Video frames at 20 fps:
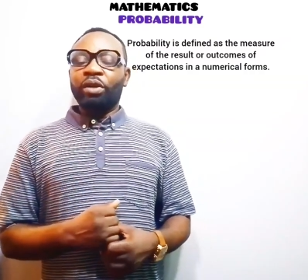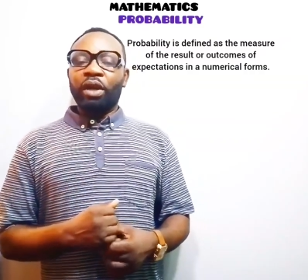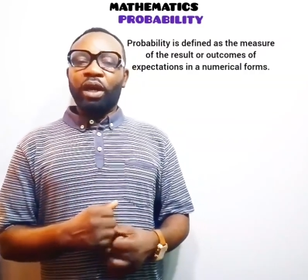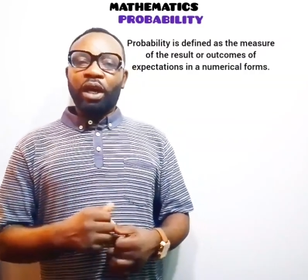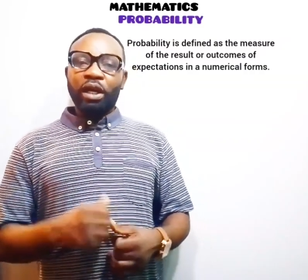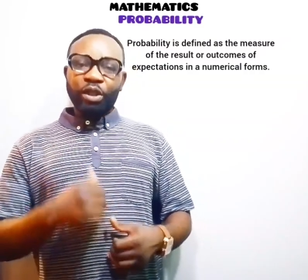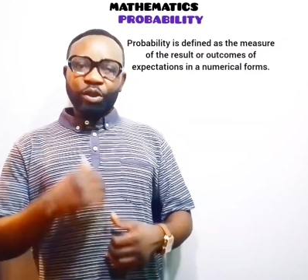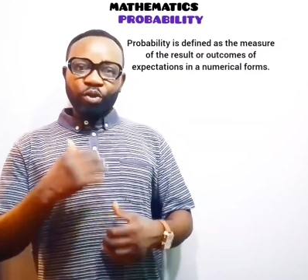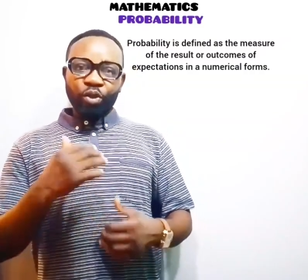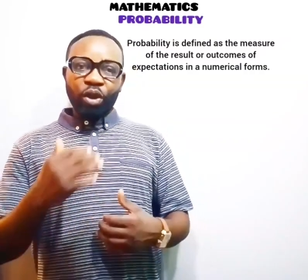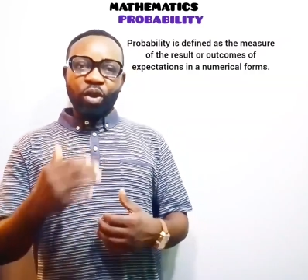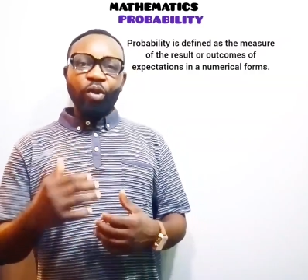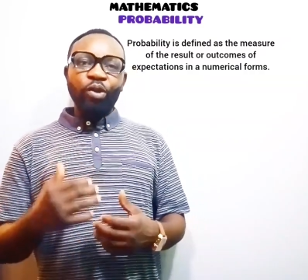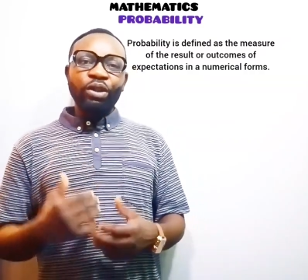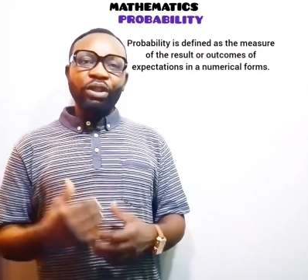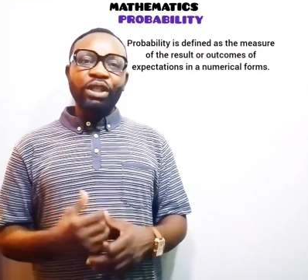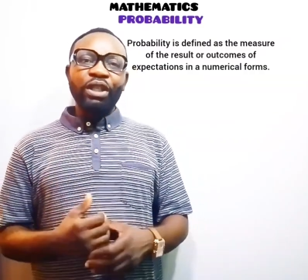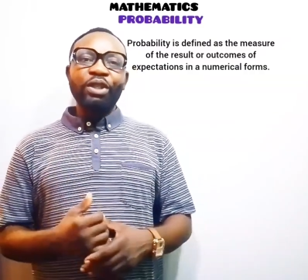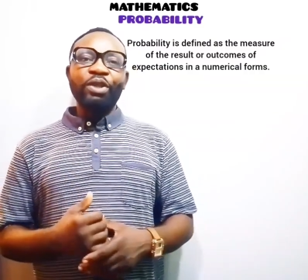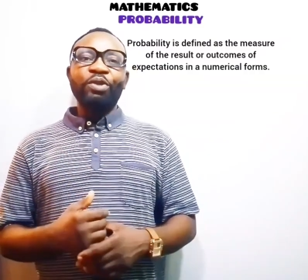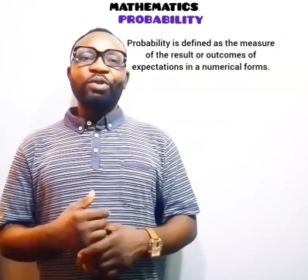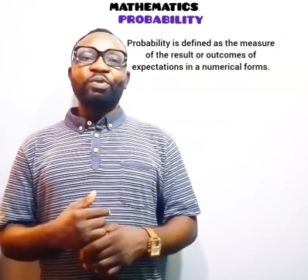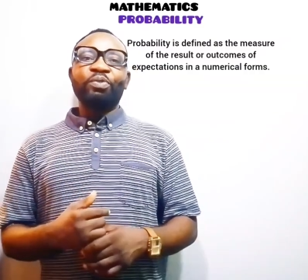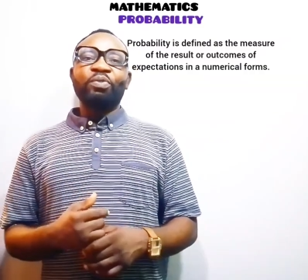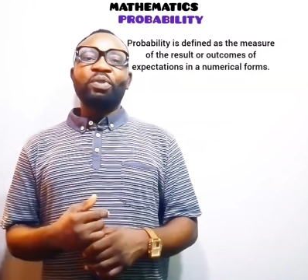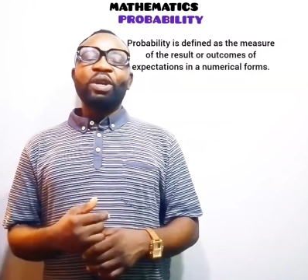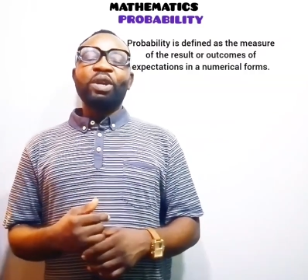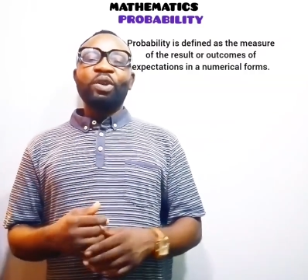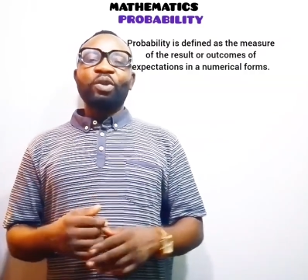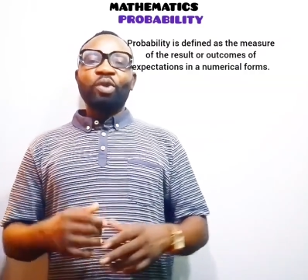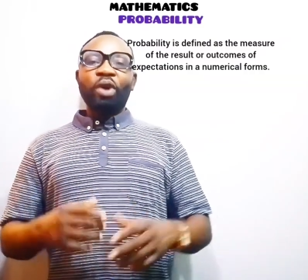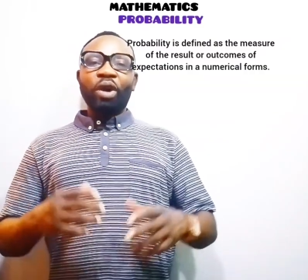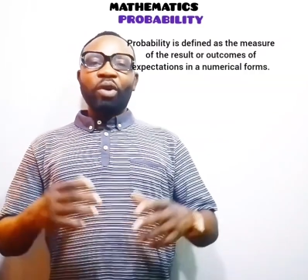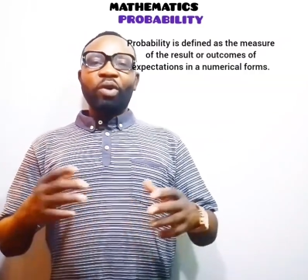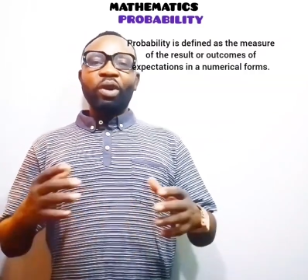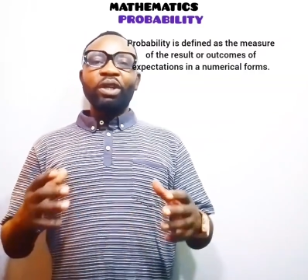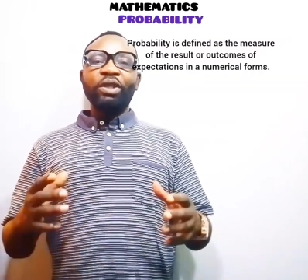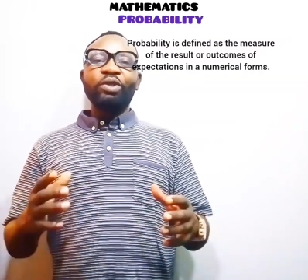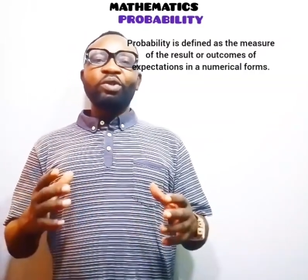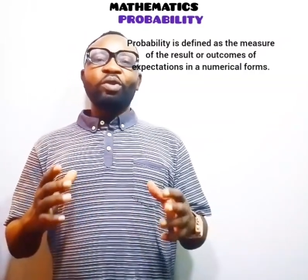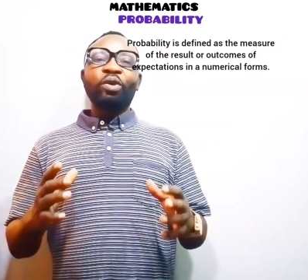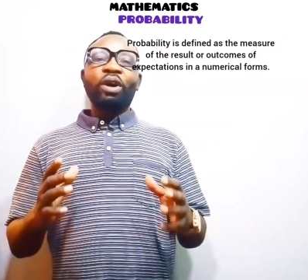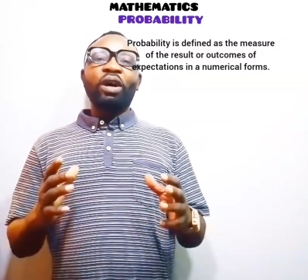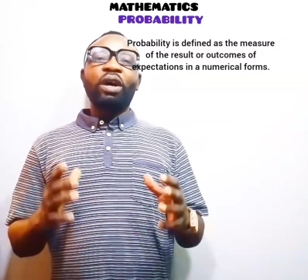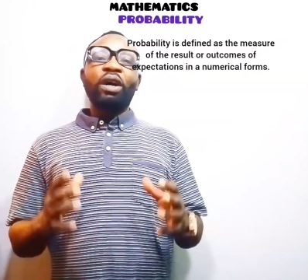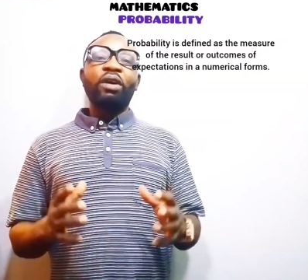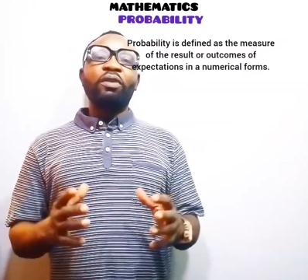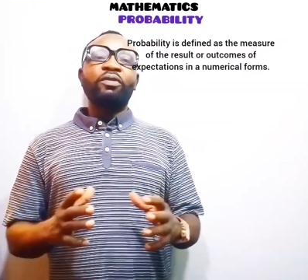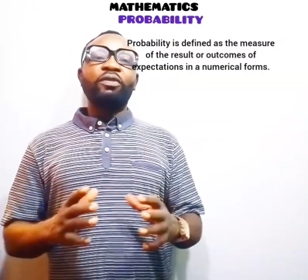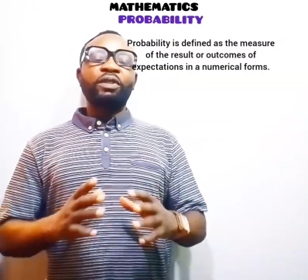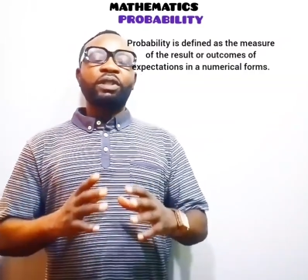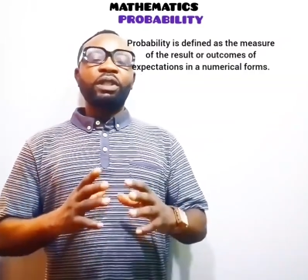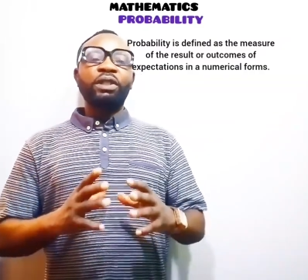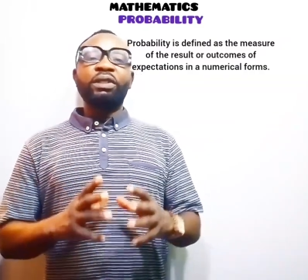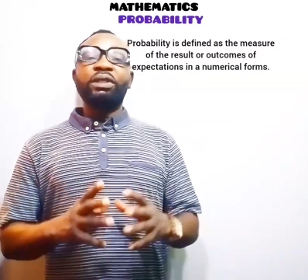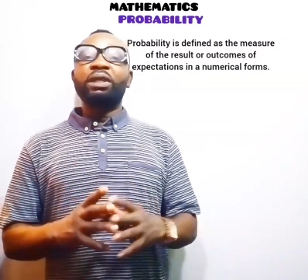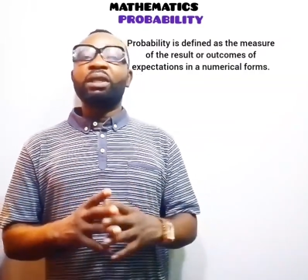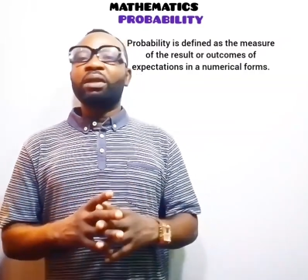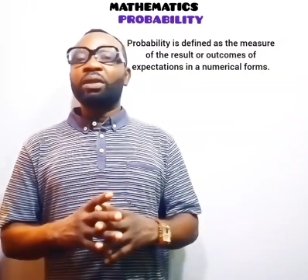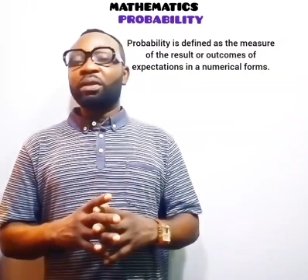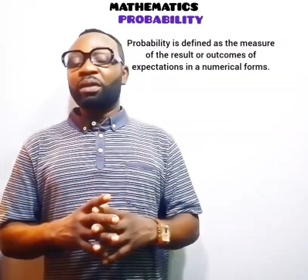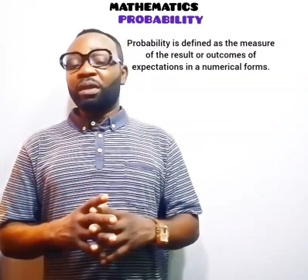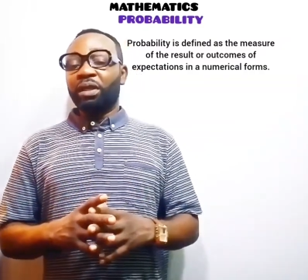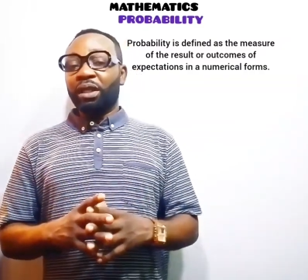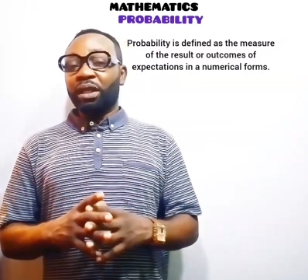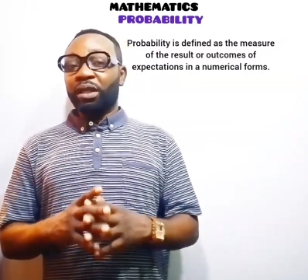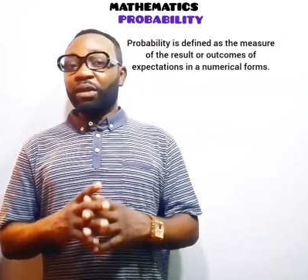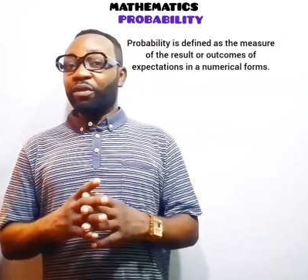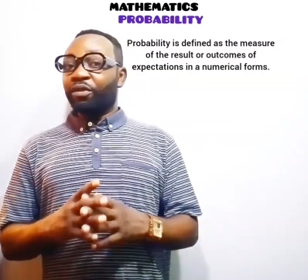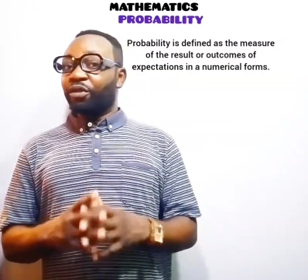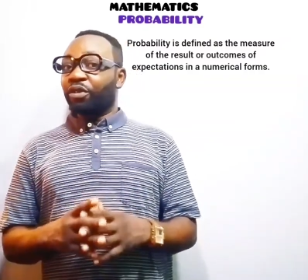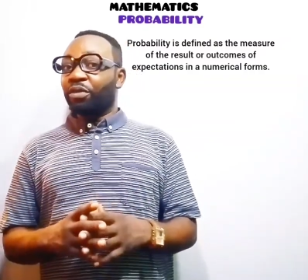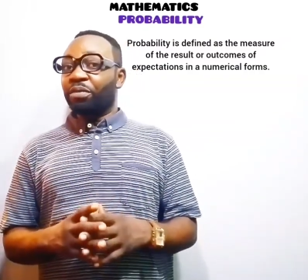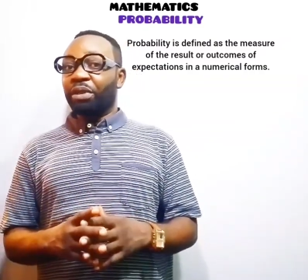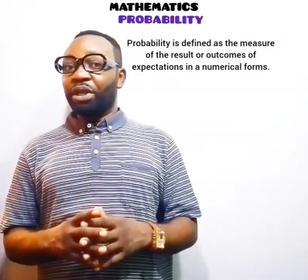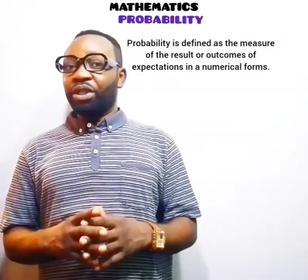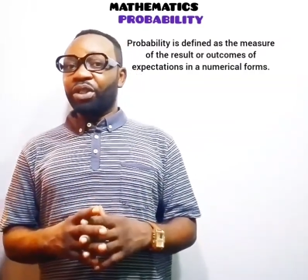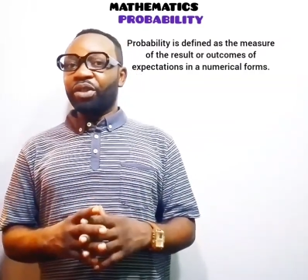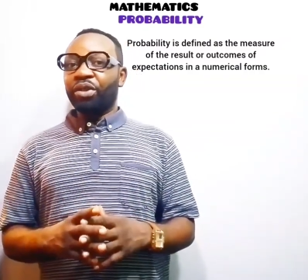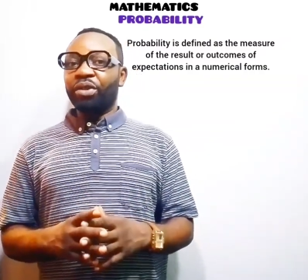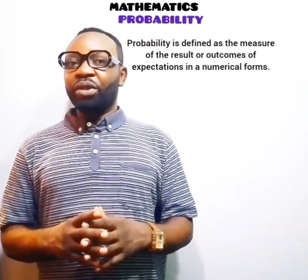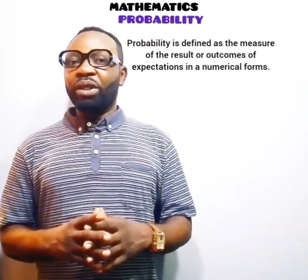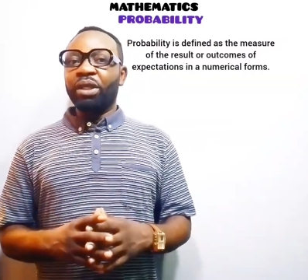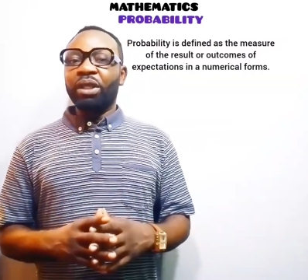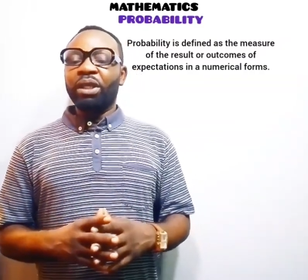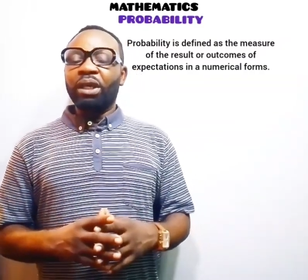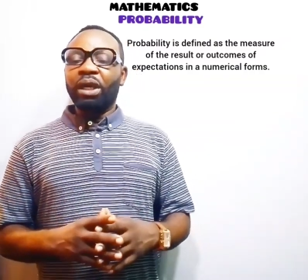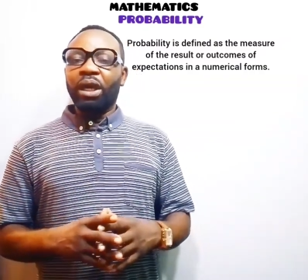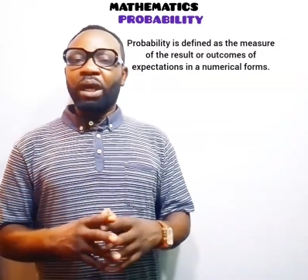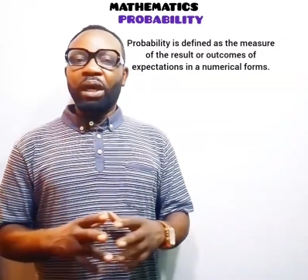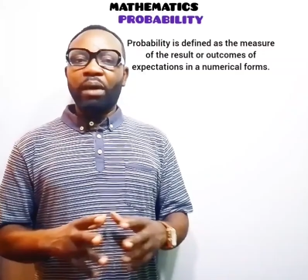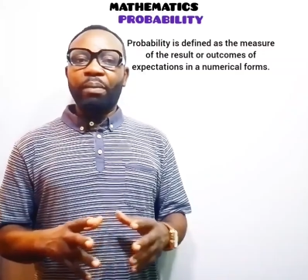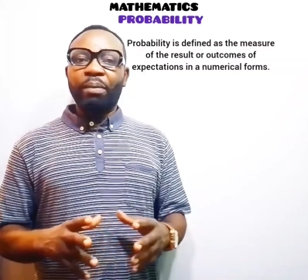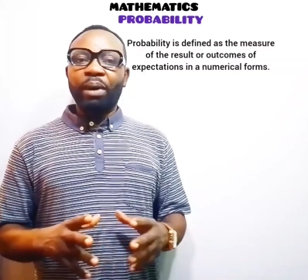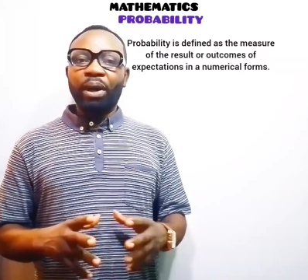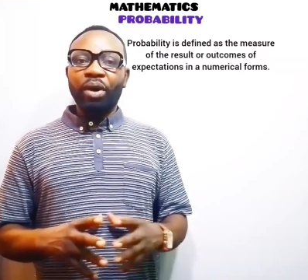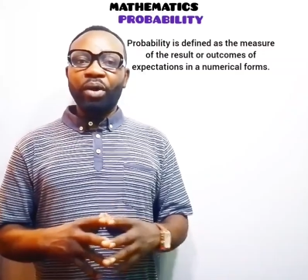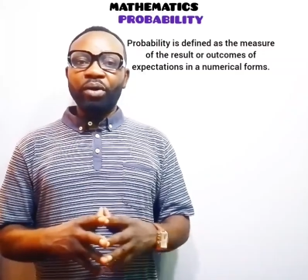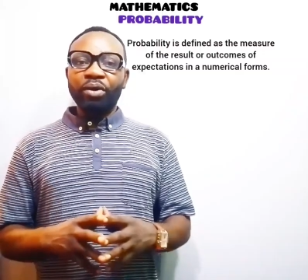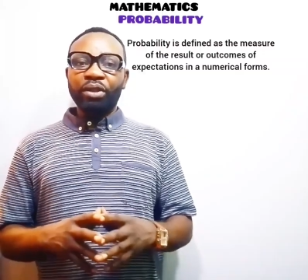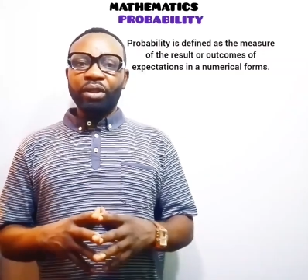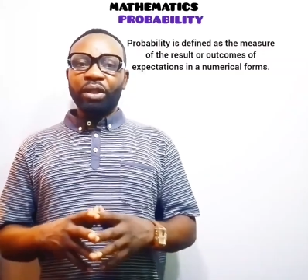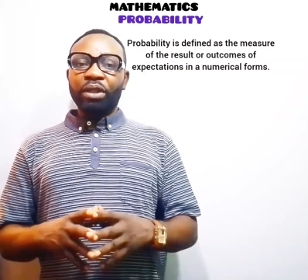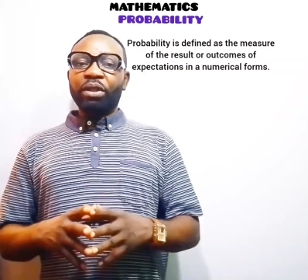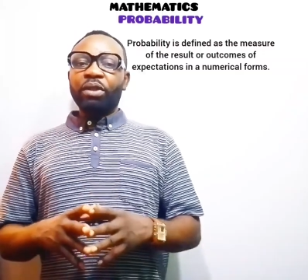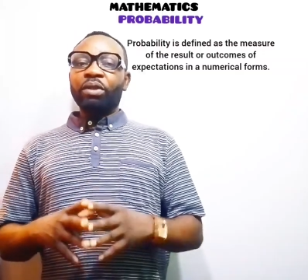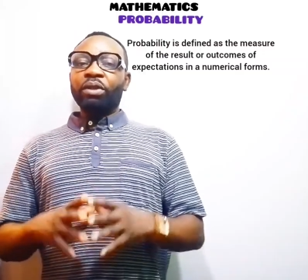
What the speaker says: as we continue, you are going to have detailed information about